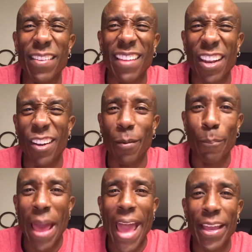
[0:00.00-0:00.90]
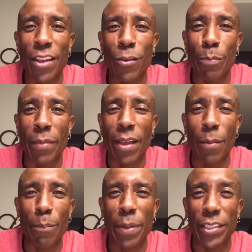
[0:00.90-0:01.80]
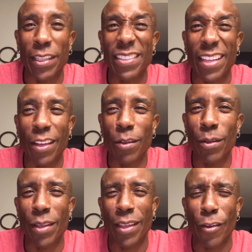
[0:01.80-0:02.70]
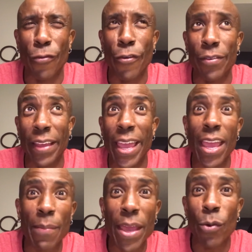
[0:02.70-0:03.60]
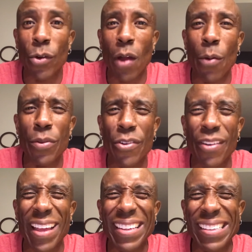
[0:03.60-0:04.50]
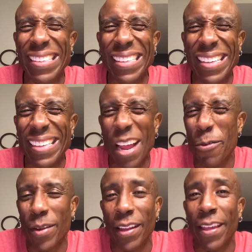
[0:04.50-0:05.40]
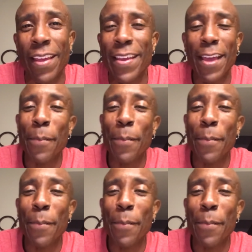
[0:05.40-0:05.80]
and she has a lot of baggage, and, but she's single and your friends like, hey man, you want to go out with her? And you're like. Mm really.